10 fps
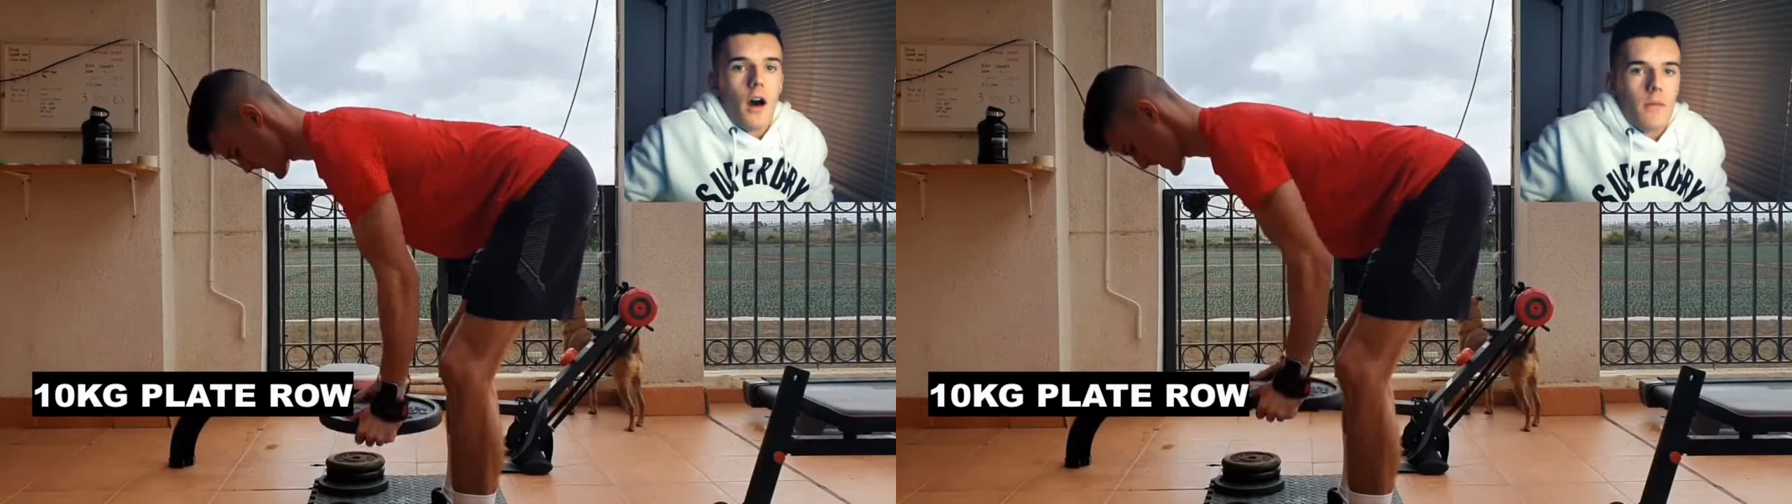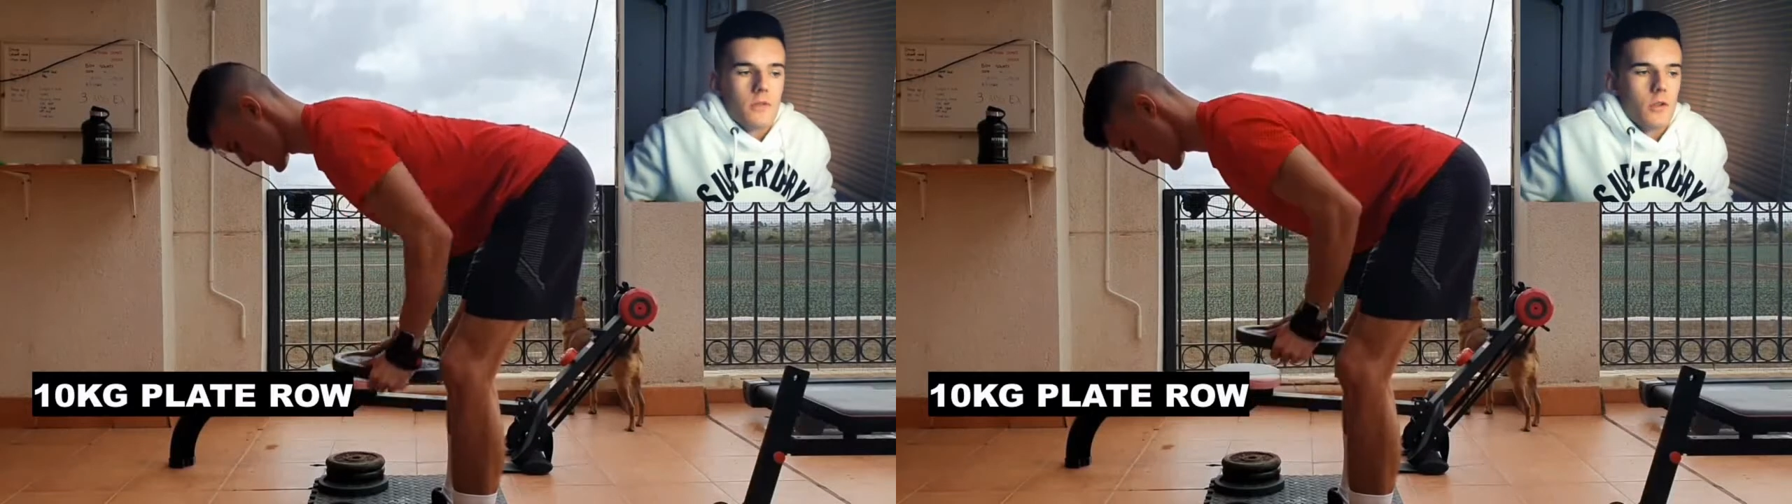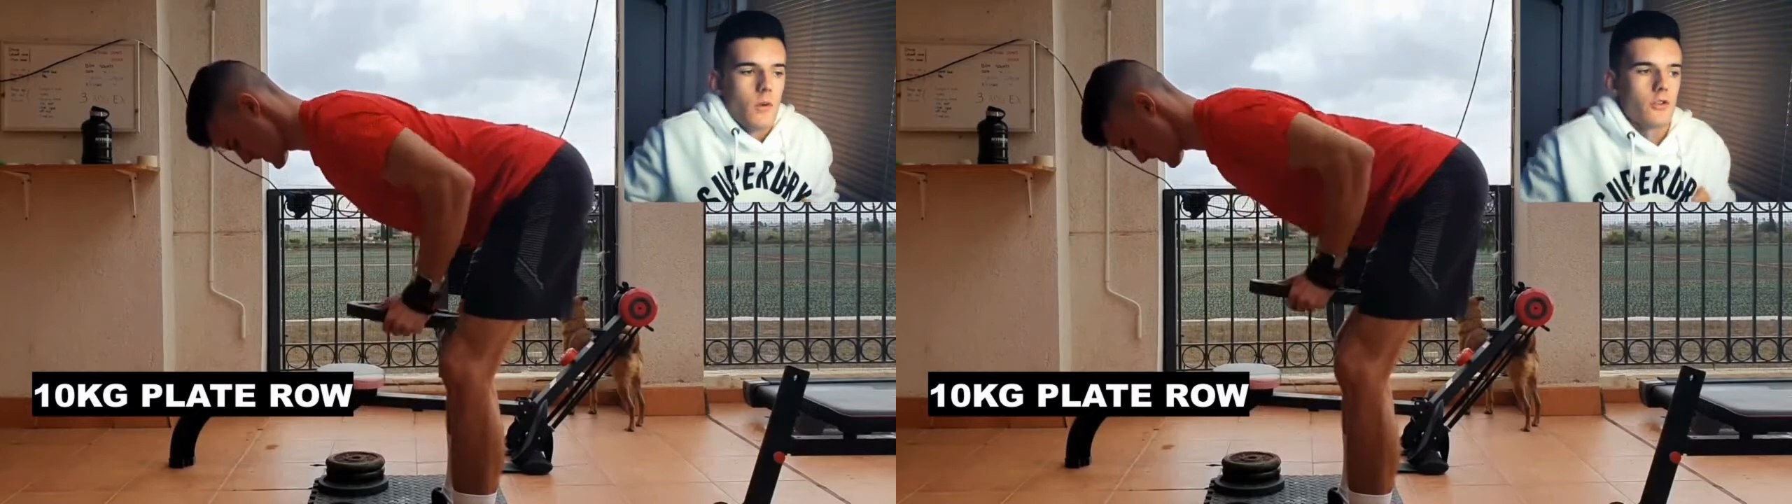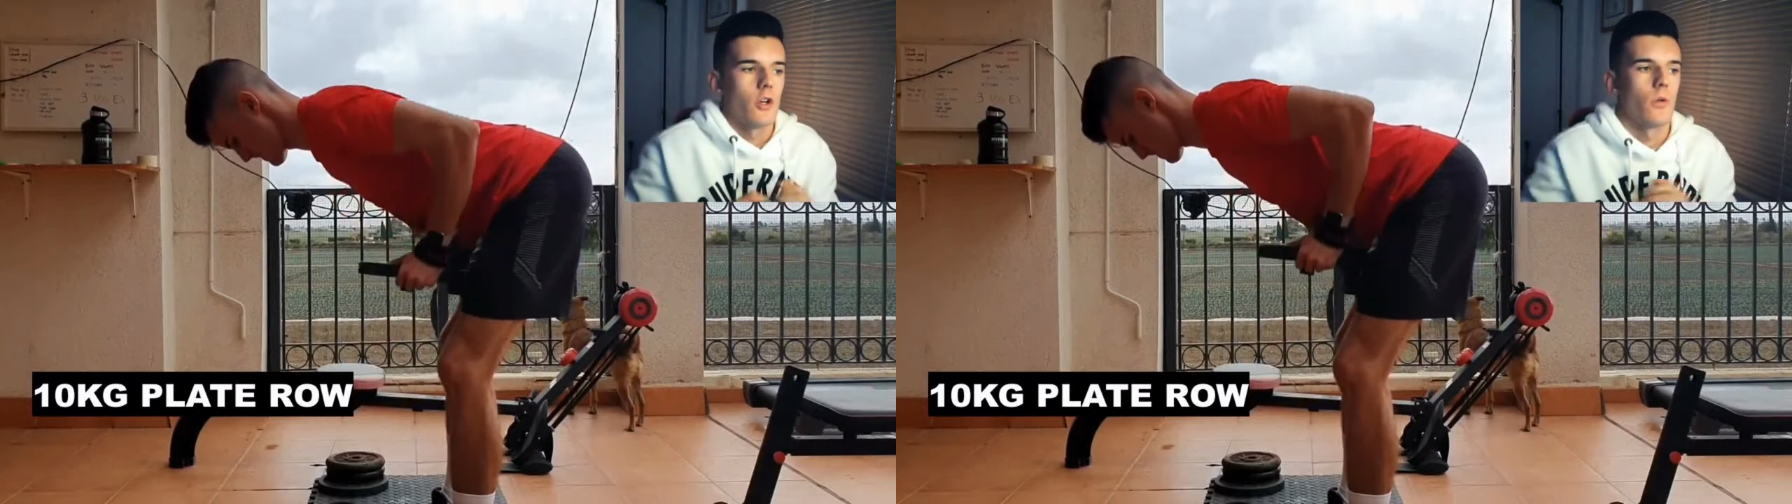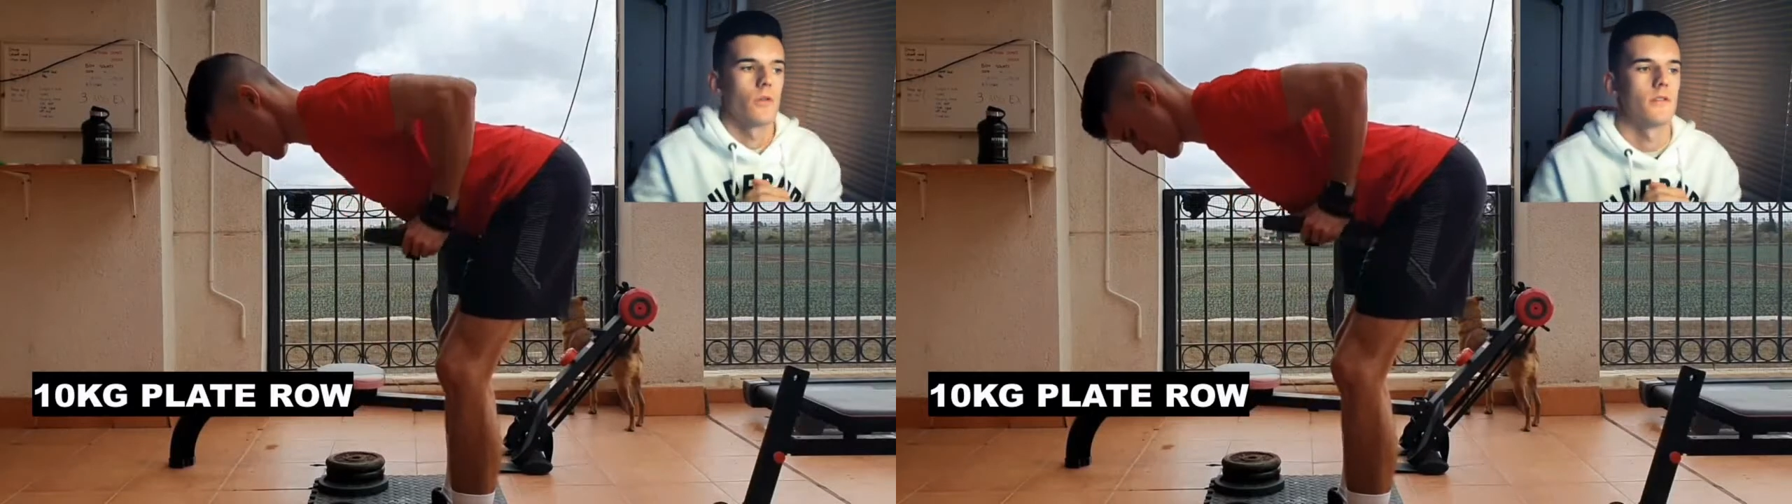up so our
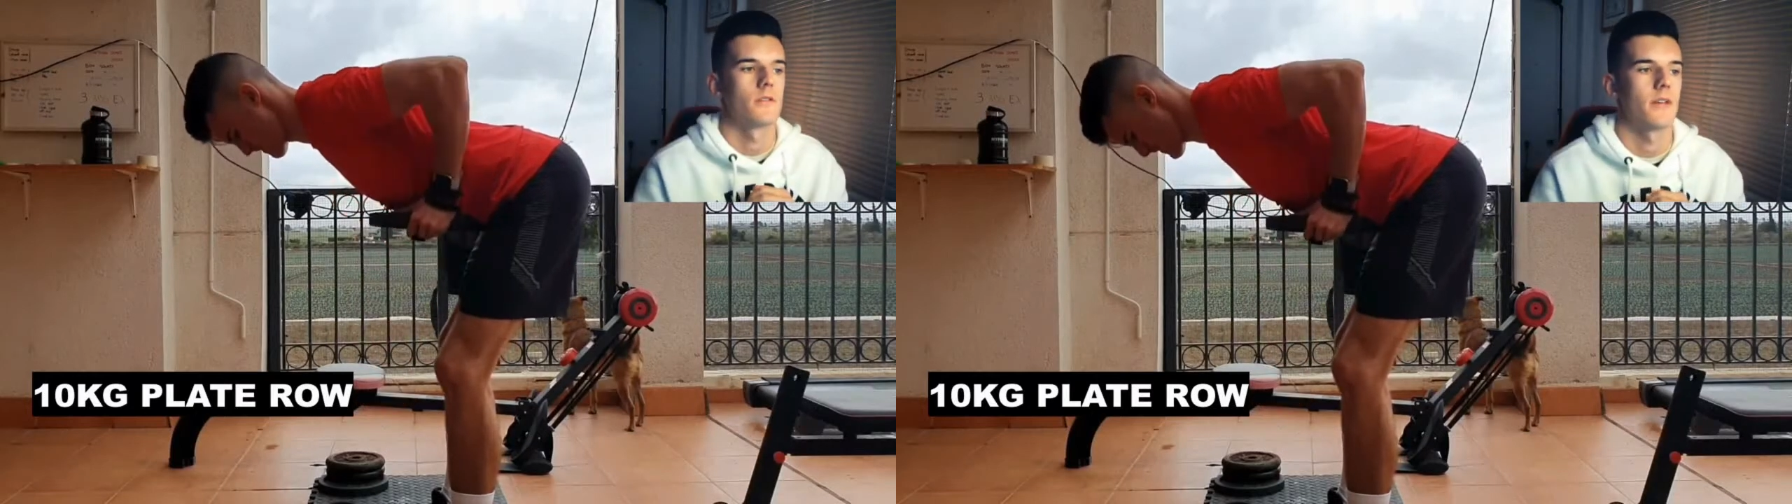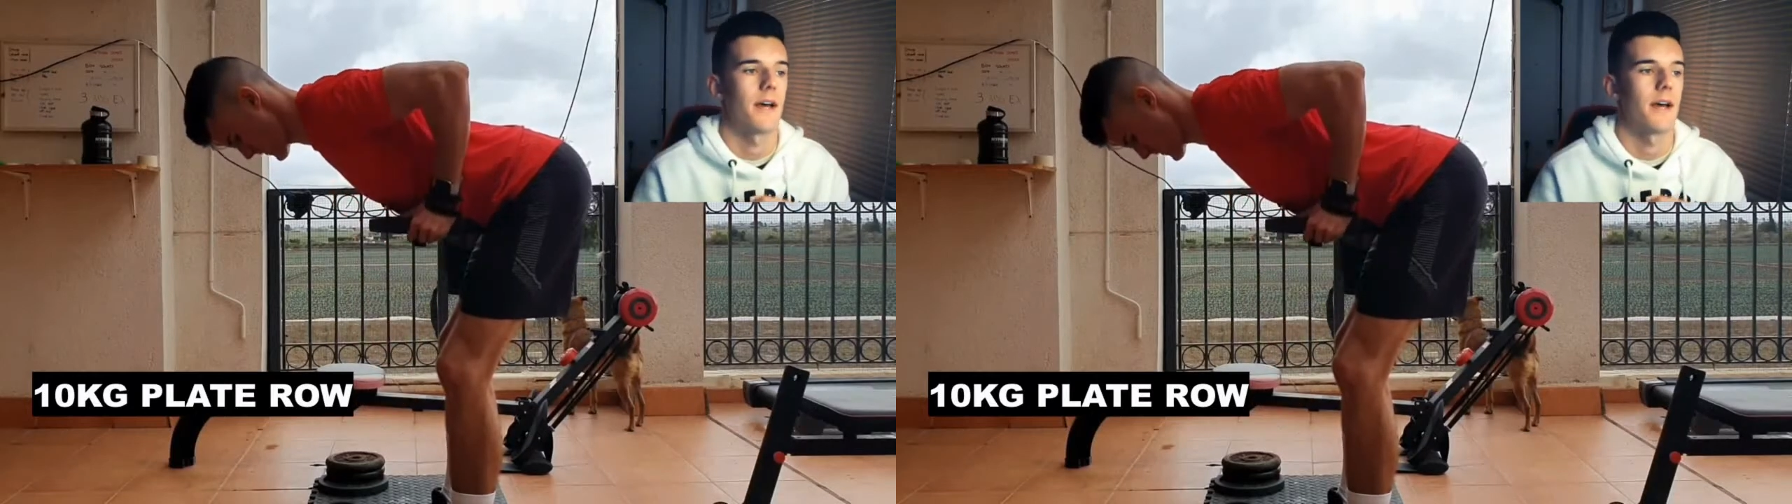shoulders